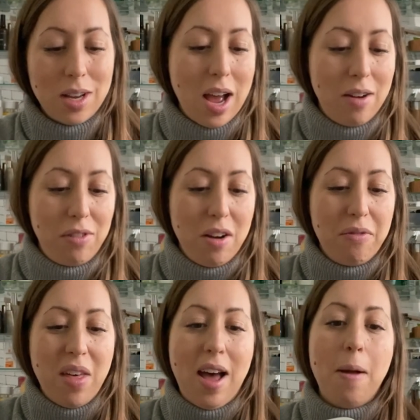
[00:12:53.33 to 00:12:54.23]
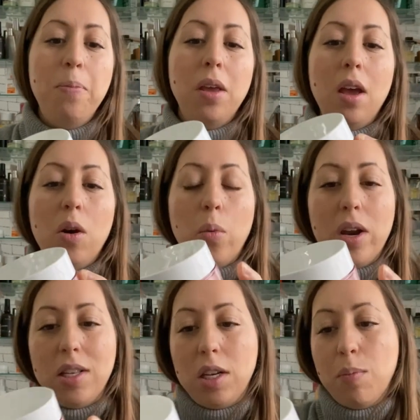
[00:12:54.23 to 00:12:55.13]
have, love that when
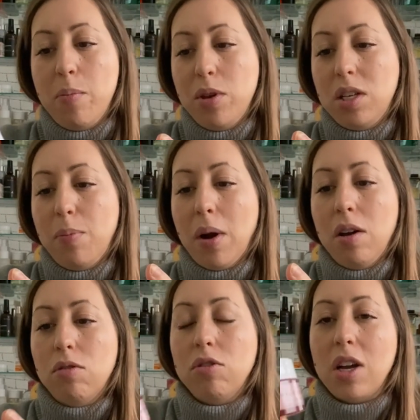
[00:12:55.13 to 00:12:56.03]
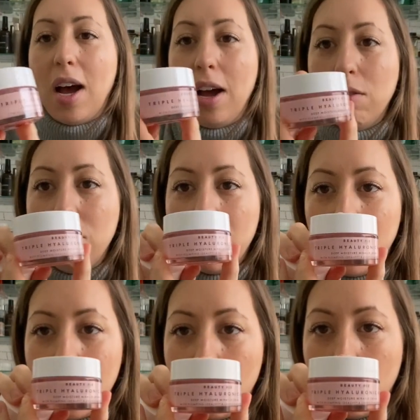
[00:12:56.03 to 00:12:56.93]
I did my Beauty Pie order, I ordered
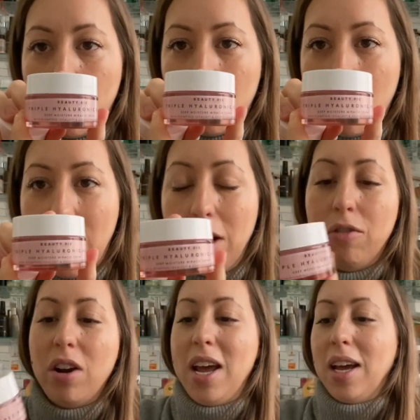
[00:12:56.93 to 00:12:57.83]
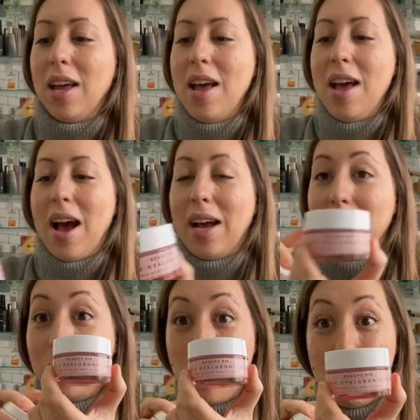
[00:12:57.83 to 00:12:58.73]
this triple hyaluronic
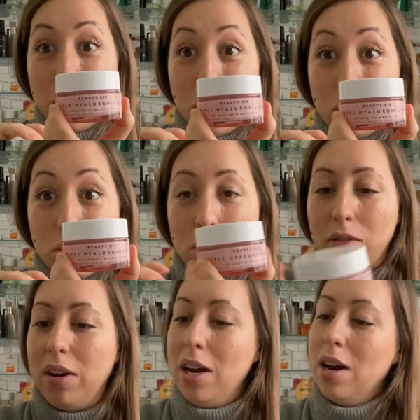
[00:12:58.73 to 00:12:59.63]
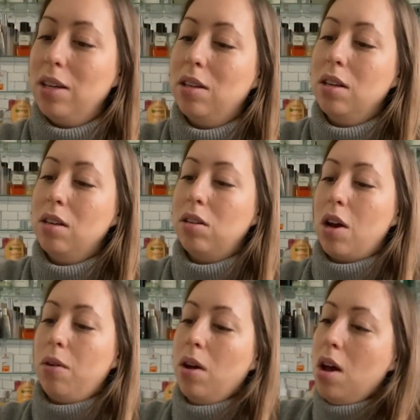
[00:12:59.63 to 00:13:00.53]
acid one, which is also really nice.
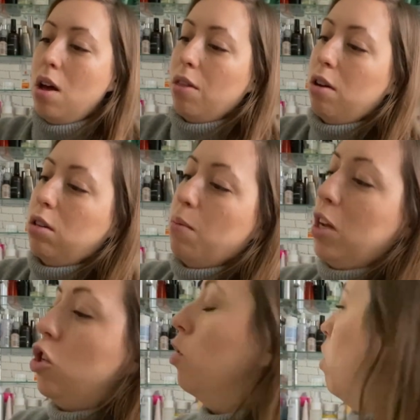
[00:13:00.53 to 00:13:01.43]
So those are my two